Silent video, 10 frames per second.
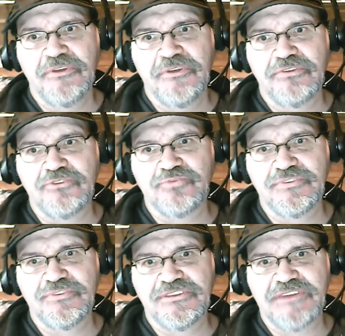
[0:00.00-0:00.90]
Those
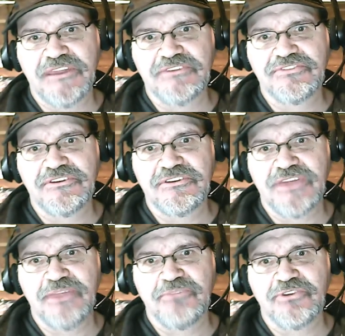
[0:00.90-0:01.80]
were the days the
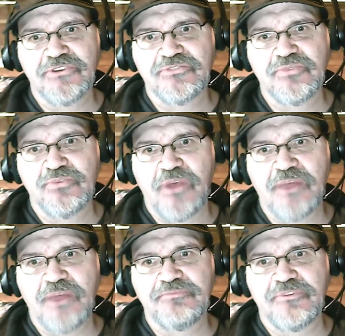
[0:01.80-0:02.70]
daymers would
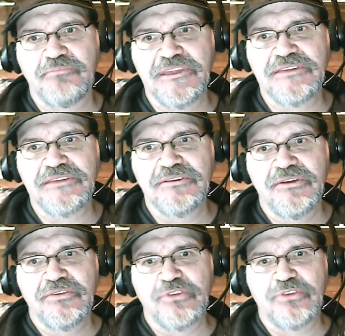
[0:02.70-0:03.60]
rob from me.
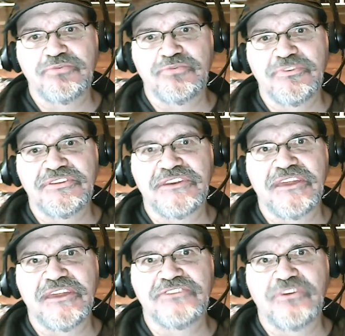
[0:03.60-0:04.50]
Those were the
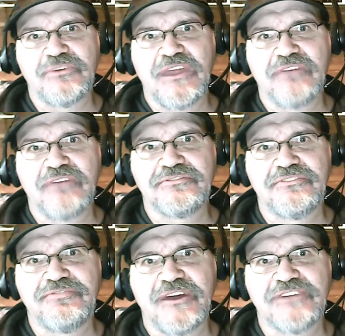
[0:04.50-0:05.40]
days I would have to
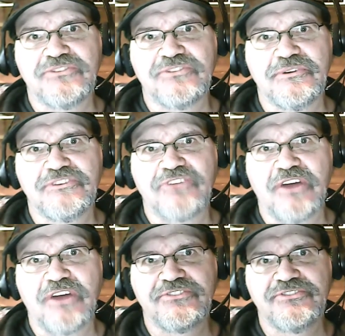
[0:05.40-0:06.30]
fight to
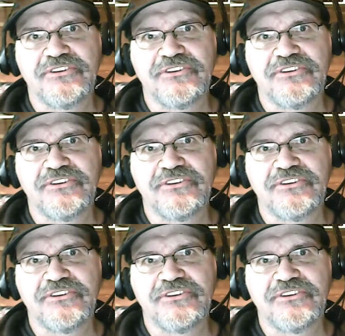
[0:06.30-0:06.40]
exhaustion